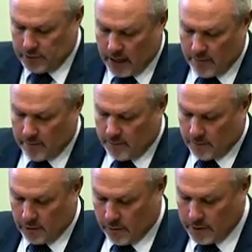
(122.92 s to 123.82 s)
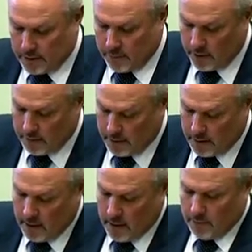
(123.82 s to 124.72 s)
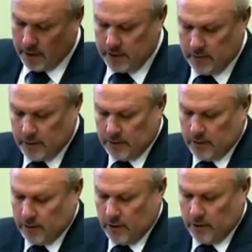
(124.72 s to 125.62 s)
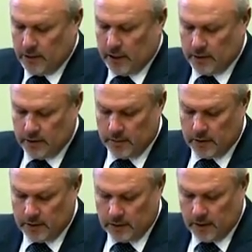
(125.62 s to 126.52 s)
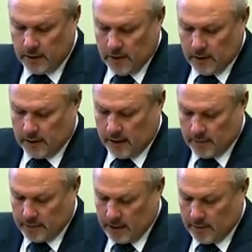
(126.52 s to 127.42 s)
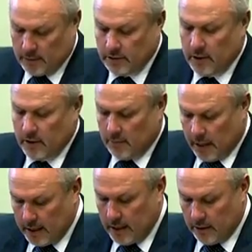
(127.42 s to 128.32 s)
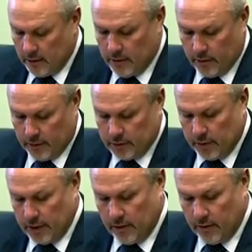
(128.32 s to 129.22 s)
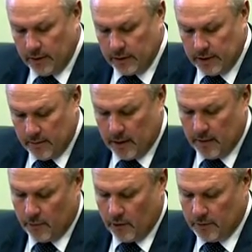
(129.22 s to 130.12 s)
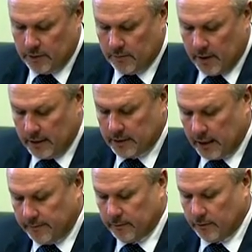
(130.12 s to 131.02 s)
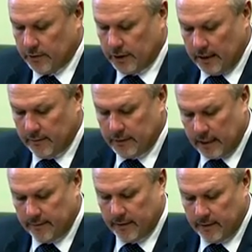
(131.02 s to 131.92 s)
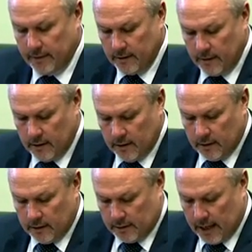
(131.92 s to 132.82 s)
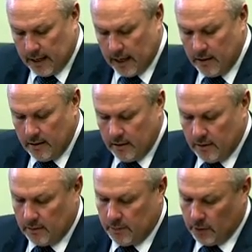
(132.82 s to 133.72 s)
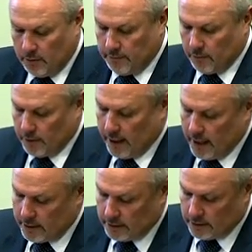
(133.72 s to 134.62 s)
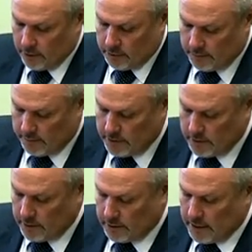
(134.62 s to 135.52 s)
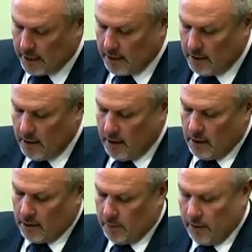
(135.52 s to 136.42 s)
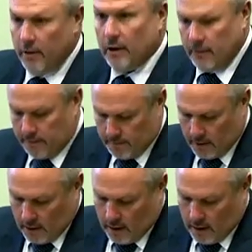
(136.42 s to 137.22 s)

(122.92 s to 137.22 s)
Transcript: statement from the Queensland Premier, Police Minister and Youth Justice Minister, the government said it was making good on the 29 December promise to make tough laws even tougher. To that end, the bill before the House includes provisions extending the period of